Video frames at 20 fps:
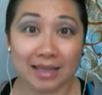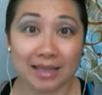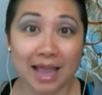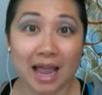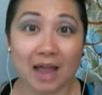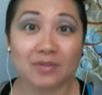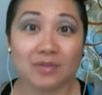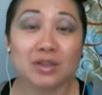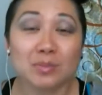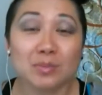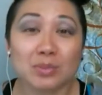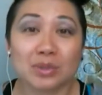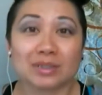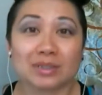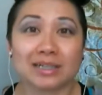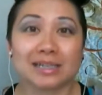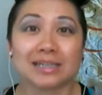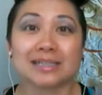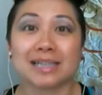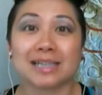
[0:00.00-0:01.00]
They have the
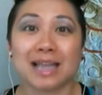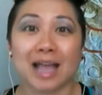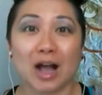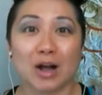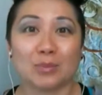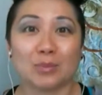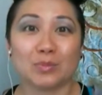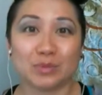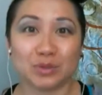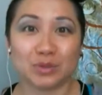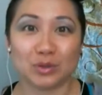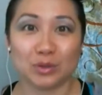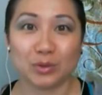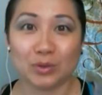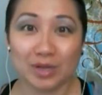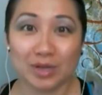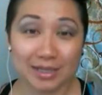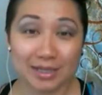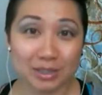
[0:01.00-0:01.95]
ability to help you